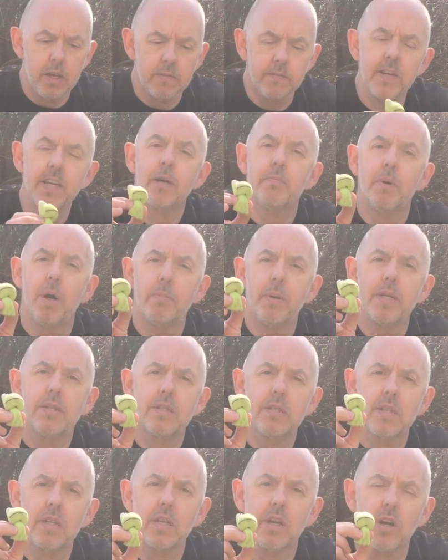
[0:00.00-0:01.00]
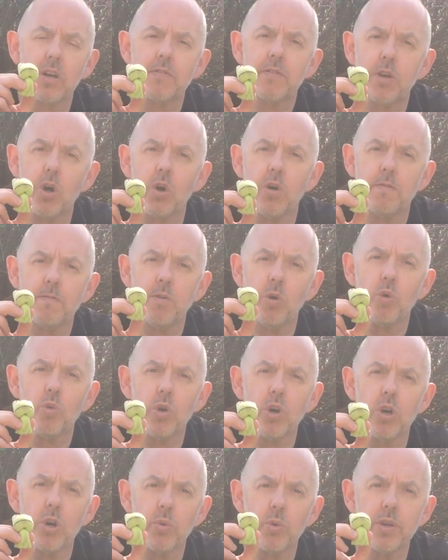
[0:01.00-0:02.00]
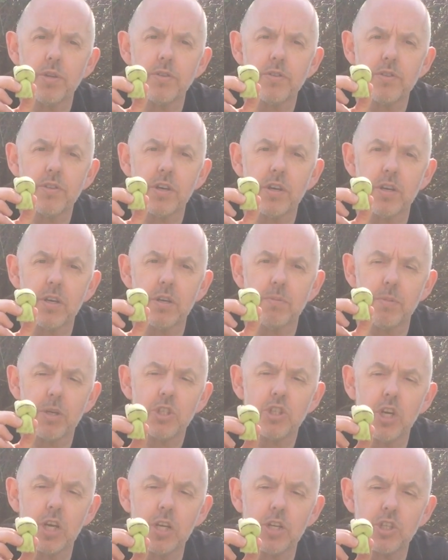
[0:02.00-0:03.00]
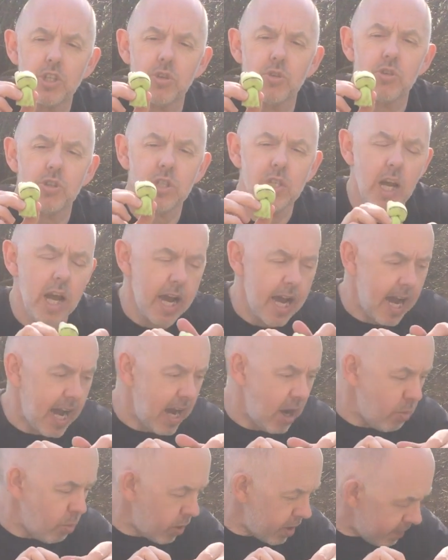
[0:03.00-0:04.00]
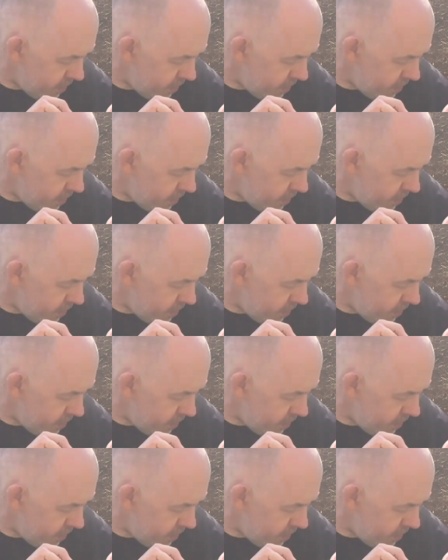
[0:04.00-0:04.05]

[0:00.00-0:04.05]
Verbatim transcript: finger puppets that I've got for work with uh, much younger children and